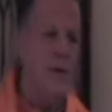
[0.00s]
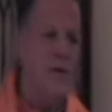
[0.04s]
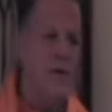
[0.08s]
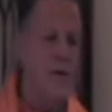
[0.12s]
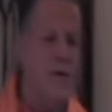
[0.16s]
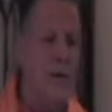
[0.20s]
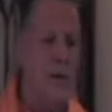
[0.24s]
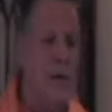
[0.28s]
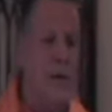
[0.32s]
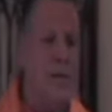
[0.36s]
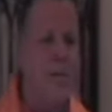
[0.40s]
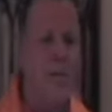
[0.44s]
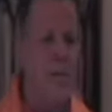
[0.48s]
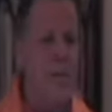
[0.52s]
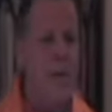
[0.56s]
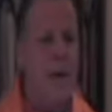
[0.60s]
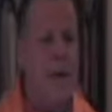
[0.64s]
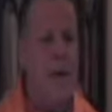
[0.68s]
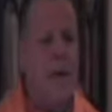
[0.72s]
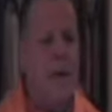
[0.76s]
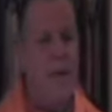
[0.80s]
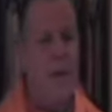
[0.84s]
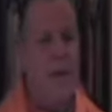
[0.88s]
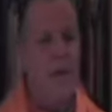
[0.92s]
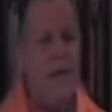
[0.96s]
have said
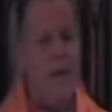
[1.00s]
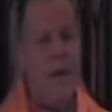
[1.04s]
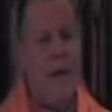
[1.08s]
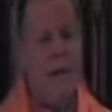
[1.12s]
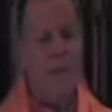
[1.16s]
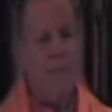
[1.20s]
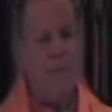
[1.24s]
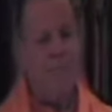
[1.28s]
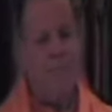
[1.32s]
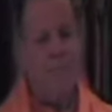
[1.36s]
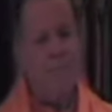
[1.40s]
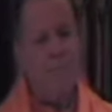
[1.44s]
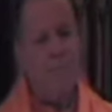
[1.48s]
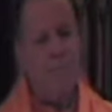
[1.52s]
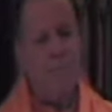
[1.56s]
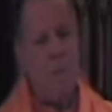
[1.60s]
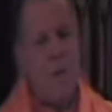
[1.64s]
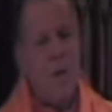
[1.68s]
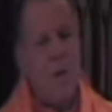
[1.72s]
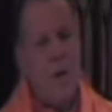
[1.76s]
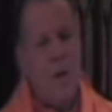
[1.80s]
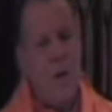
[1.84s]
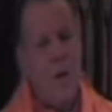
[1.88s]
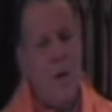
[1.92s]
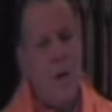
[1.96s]
that
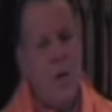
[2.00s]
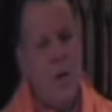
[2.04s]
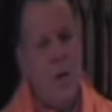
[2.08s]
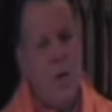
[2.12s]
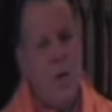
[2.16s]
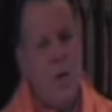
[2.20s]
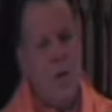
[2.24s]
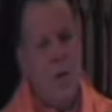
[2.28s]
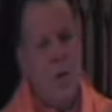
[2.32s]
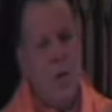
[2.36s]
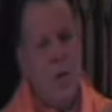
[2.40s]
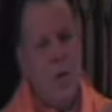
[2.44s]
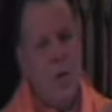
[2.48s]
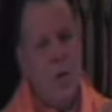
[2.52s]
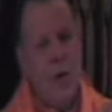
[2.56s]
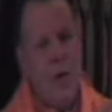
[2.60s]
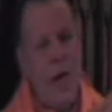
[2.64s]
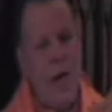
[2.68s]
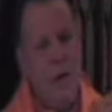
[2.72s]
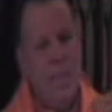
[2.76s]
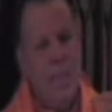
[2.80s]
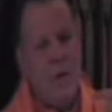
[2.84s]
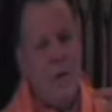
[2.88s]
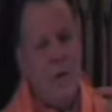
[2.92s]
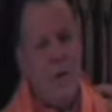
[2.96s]
what
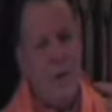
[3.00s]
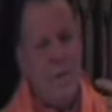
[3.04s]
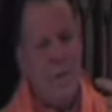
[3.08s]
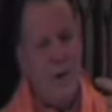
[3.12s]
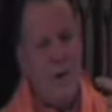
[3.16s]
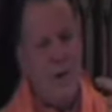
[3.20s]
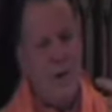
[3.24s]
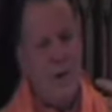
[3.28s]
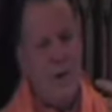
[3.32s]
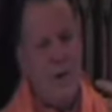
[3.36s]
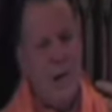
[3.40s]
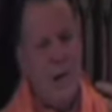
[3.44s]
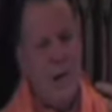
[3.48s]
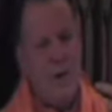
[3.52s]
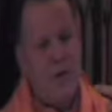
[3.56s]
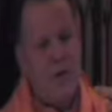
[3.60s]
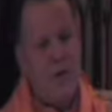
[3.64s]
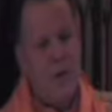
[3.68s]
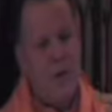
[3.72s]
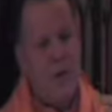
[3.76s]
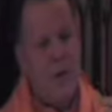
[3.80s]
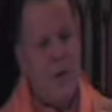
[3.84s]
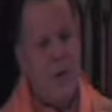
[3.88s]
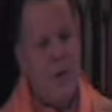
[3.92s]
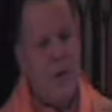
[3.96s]
happens in
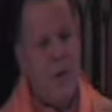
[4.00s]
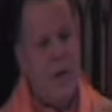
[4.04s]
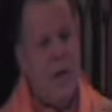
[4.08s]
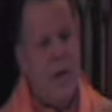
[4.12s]
meditation